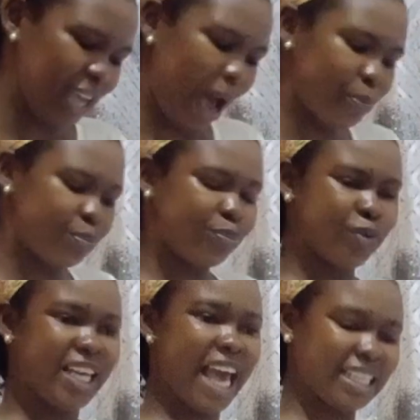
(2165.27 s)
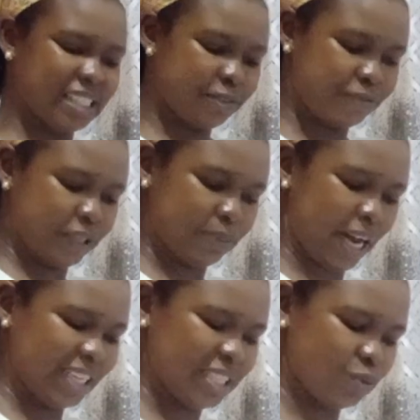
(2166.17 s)
you are getting
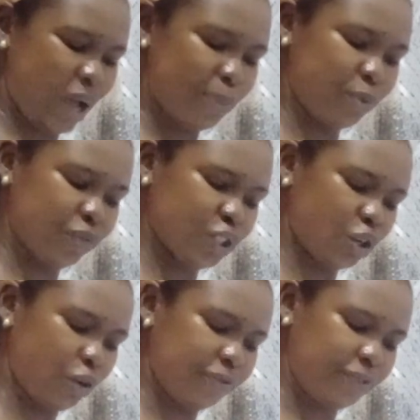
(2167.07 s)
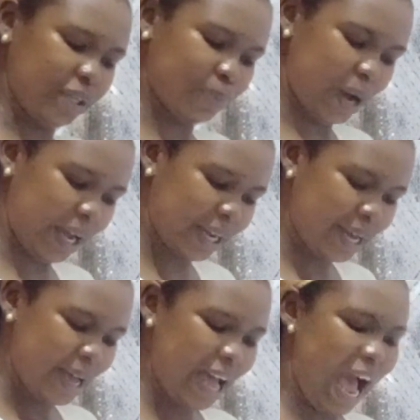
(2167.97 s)
feedback. This is where provision of feedback